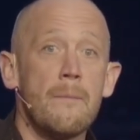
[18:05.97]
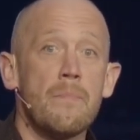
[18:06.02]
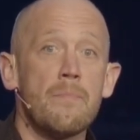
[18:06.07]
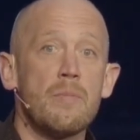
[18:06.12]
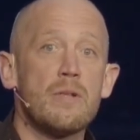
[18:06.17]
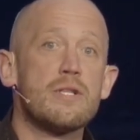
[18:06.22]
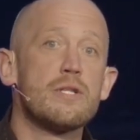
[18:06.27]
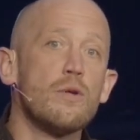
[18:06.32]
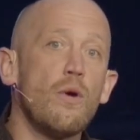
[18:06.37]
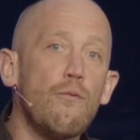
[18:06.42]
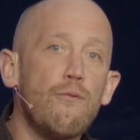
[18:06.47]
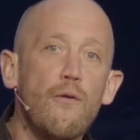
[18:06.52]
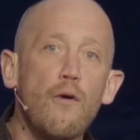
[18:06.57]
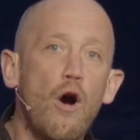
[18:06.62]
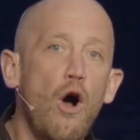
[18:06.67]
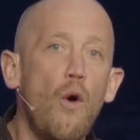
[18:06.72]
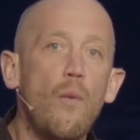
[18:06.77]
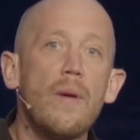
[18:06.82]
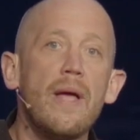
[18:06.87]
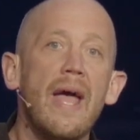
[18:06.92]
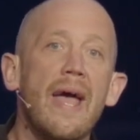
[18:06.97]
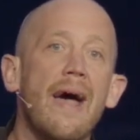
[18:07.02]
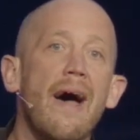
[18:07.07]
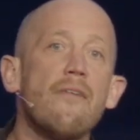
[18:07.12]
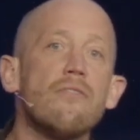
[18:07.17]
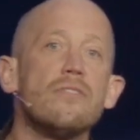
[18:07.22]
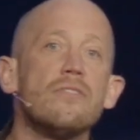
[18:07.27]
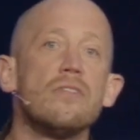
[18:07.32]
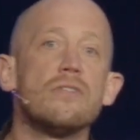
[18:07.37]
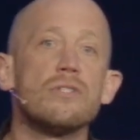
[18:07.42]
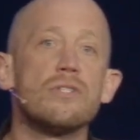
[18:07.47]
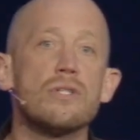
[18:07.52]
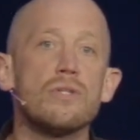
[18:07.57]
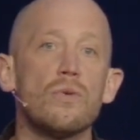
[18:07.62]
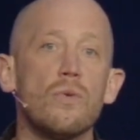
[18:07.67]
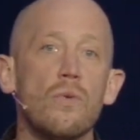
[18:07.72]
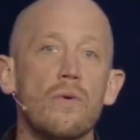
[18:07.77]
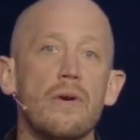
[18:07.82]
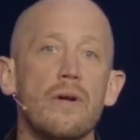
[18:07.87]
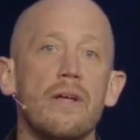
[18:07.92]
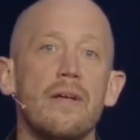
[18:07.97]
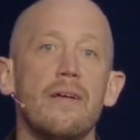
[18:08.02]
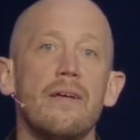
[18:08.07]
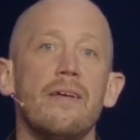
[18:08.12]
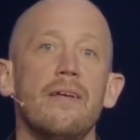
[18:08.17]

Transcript: But so far, all we have in this story